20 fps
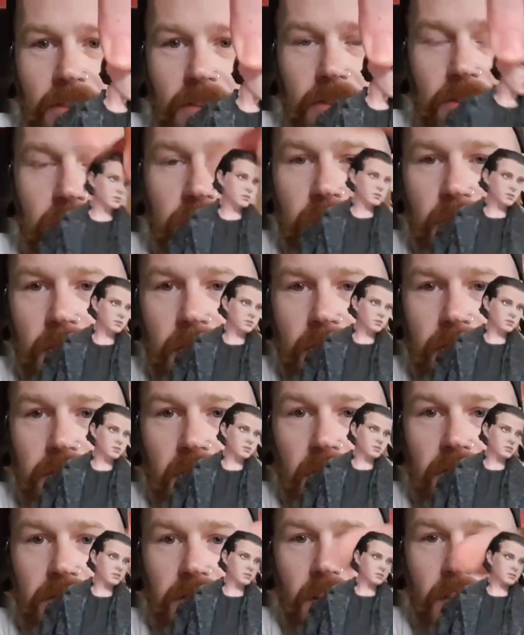does turn
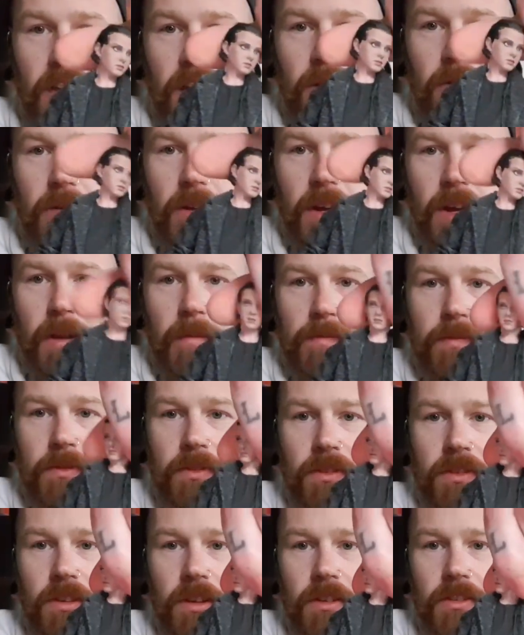that far that way,
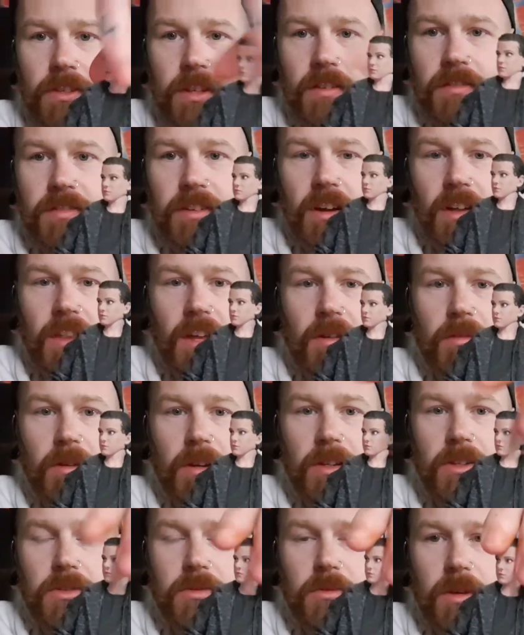turns that far that
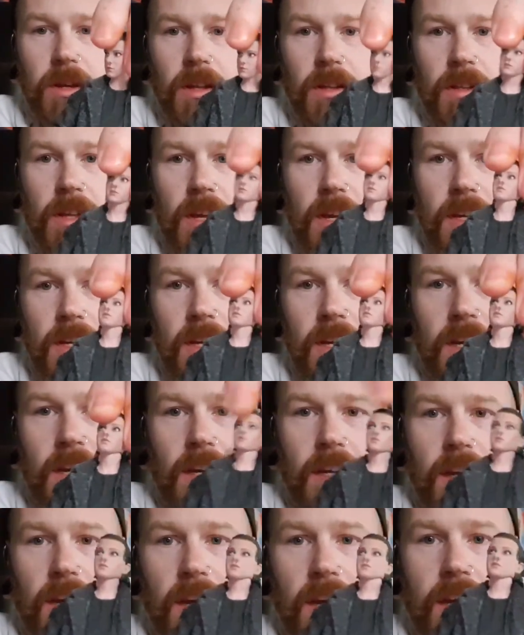way as well. You
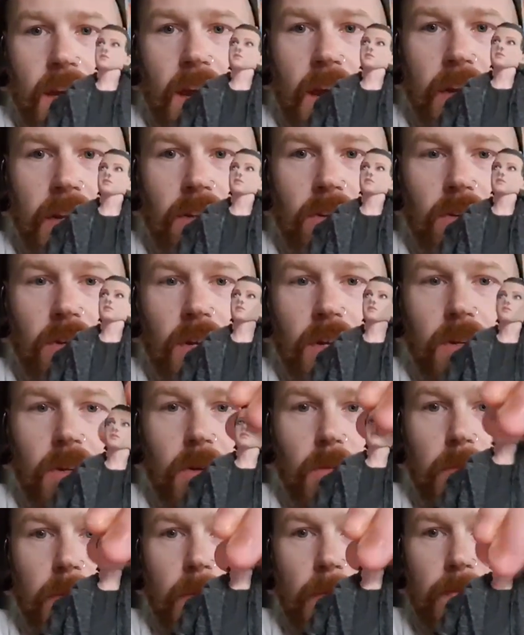can get a kind of looking
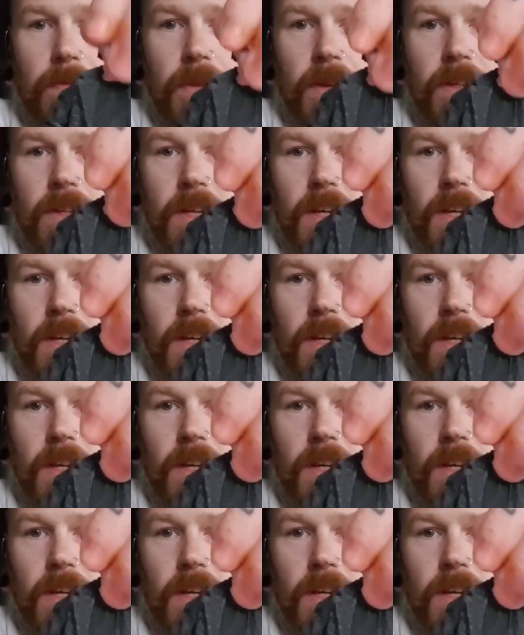up, and you